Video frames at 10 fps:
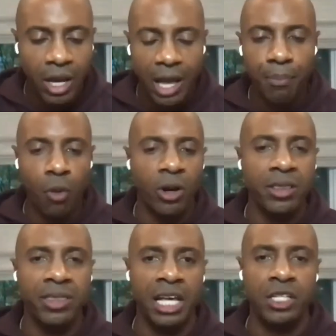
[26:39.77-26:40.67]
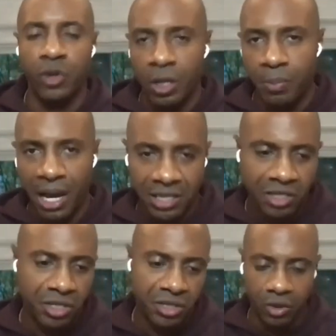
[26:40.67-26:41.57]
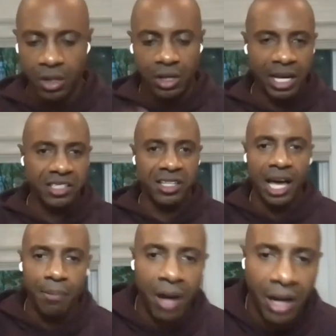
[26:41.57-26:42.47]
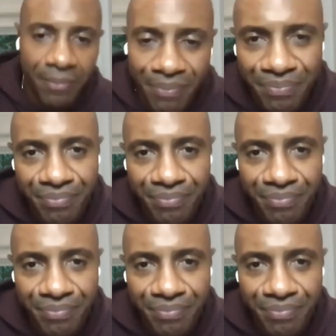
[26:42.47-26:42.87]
important things for you to pay attention to. Next slide, Brian.